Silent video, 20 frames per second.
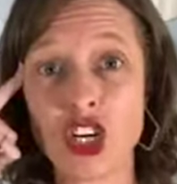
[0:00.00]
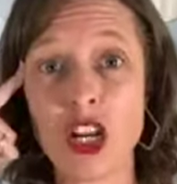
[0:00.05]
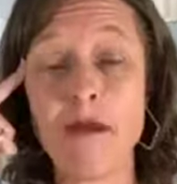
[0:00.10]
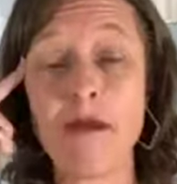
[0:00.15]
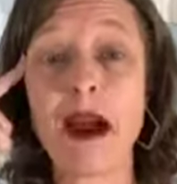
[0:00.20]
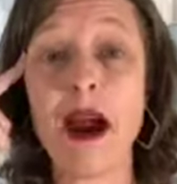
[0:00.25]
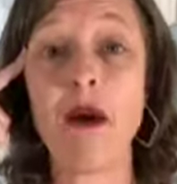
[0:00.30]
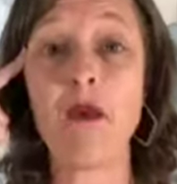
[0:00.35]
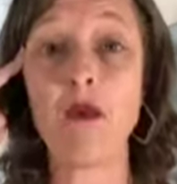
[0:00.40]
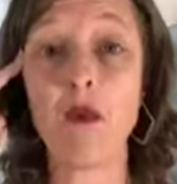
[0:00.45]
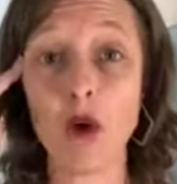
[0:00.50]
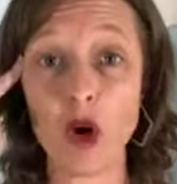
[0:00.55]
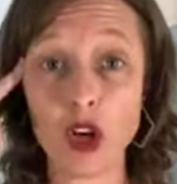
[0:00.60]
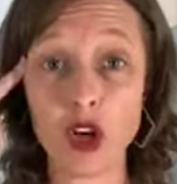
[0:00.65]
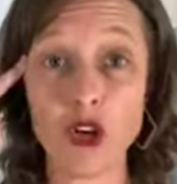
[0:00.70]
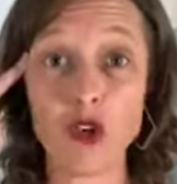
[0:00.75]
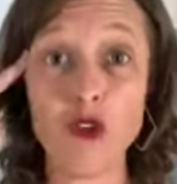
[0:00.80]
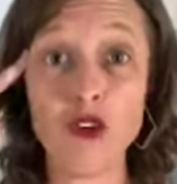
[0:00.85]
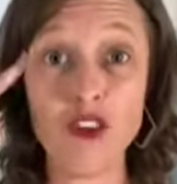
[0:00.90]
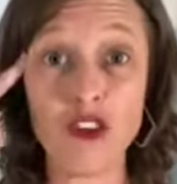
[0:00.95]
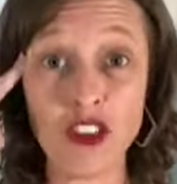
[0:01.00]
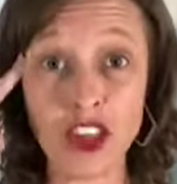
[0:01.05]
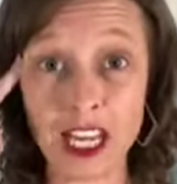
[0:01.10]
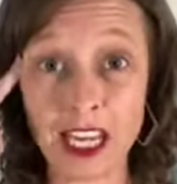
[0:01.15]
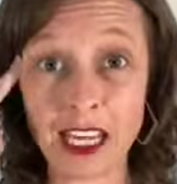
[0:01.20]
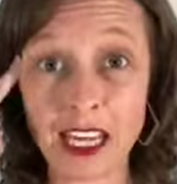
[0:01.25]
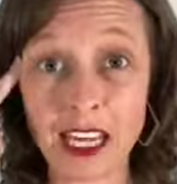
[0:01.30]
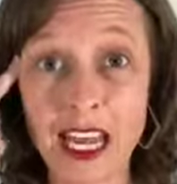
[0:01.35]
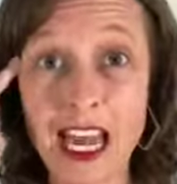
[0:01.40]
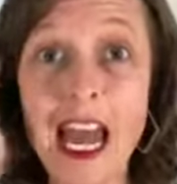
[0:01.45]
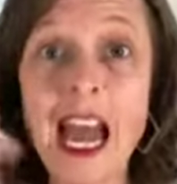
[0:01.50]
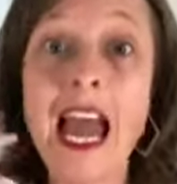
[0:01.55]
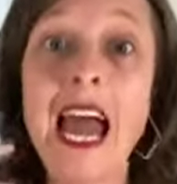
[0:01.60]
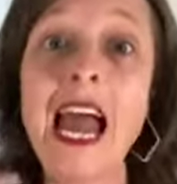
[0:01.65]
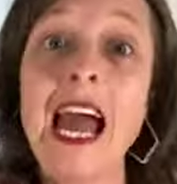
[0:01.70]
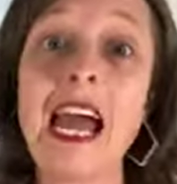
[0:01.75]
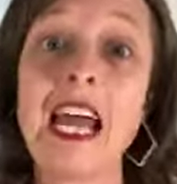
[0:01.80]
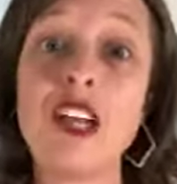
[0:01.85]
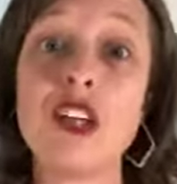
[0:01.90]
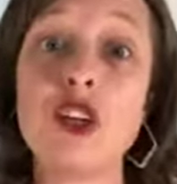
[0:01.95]
about what you think
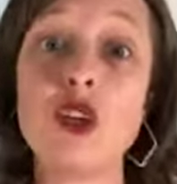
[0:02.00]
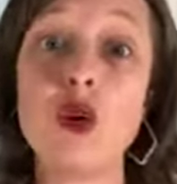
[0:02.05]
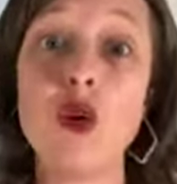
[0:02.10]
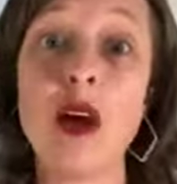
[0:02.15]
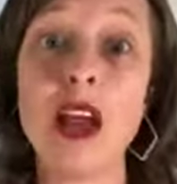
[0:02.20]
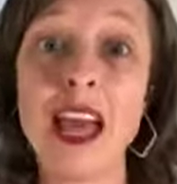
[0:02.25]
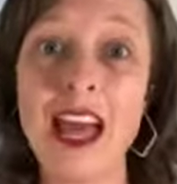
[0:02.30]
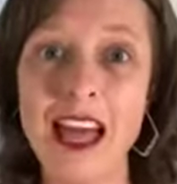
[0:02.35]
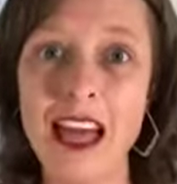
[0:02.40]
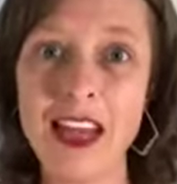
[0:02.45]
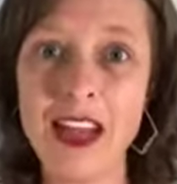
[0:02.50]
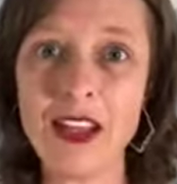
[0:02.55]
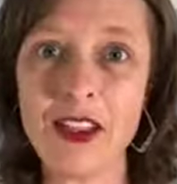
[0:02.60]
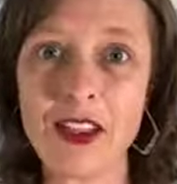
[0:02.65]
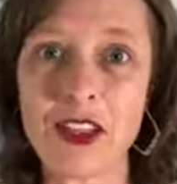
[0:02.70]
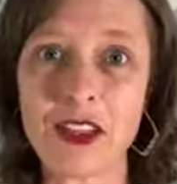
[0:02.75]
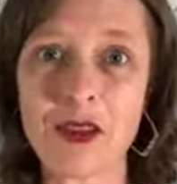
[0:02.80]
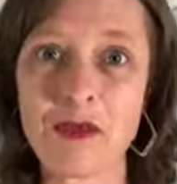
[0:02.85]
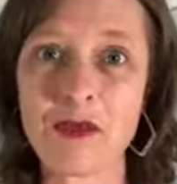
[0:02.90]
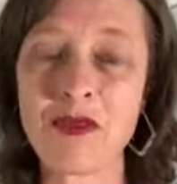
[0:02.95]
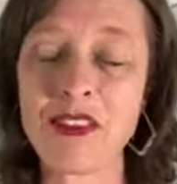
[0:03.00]
and your health.